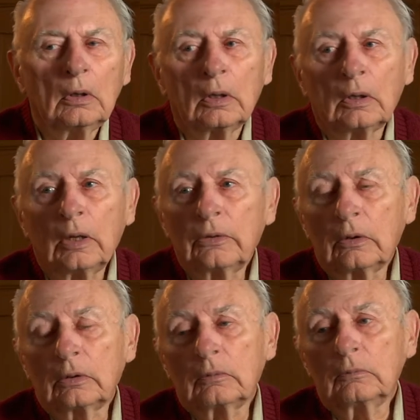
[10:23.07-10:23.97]
And I
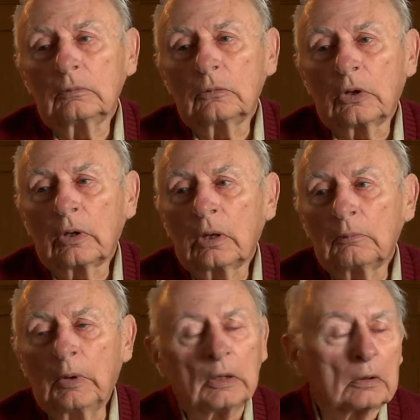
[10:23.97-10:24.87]
thought, well, that
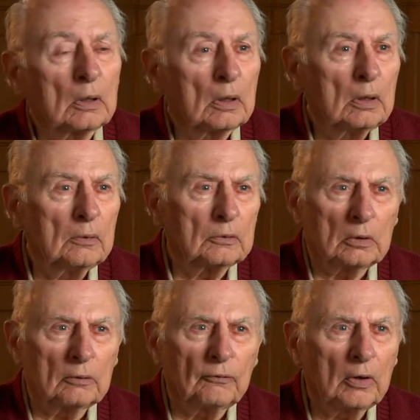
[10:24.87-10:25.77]
meant that he was
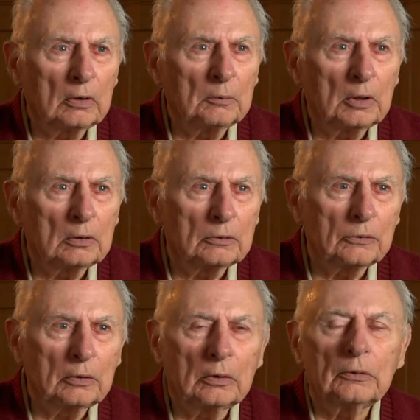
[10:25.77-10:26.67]
going to fire me as
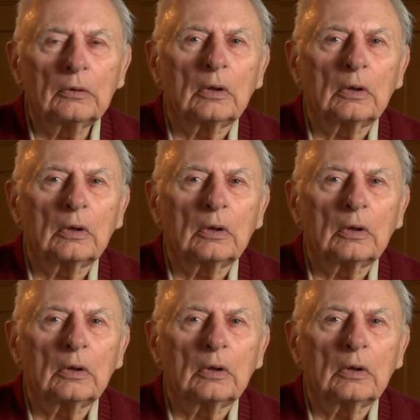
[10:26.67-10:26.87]
janitor,